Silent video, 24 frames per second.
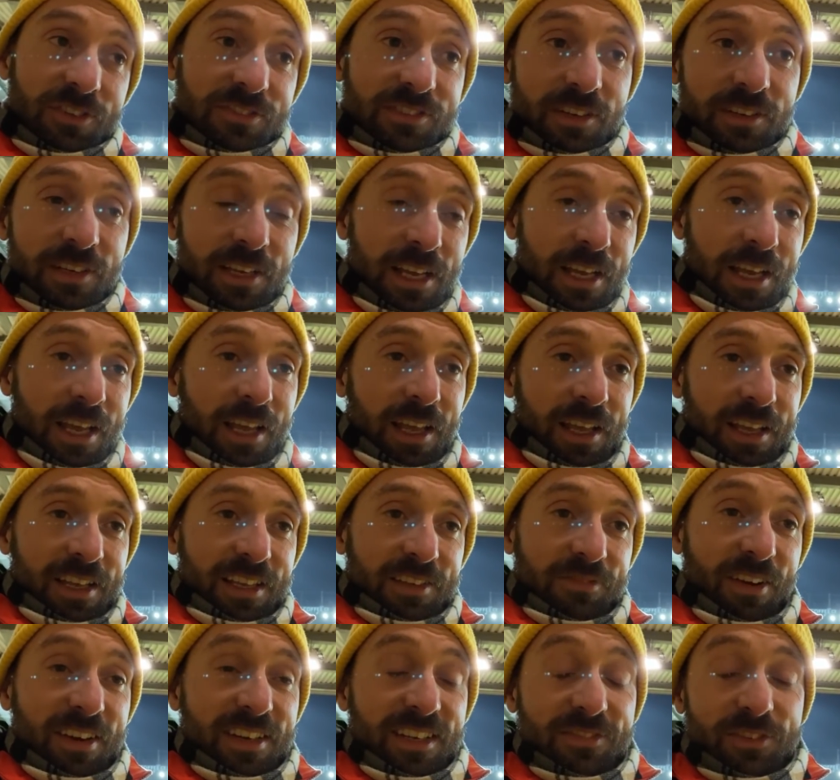So it's
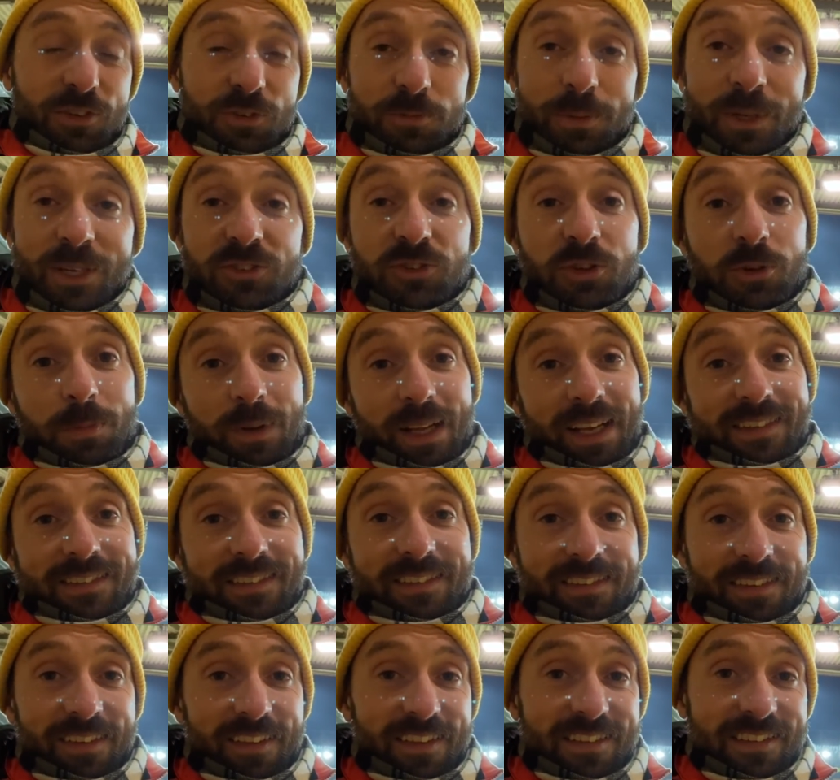very difficult to be in two
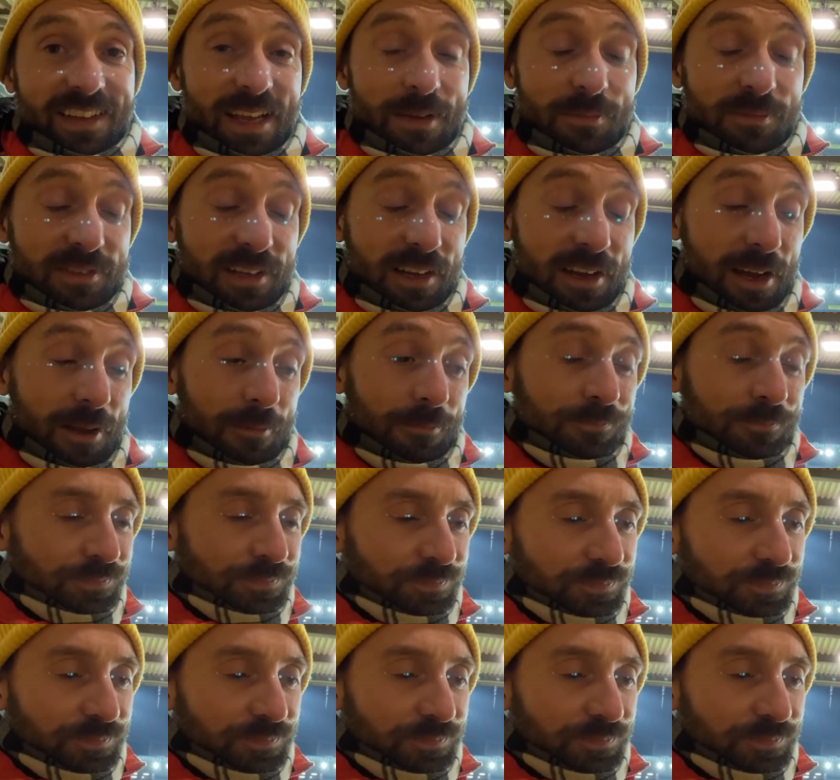places at the same time.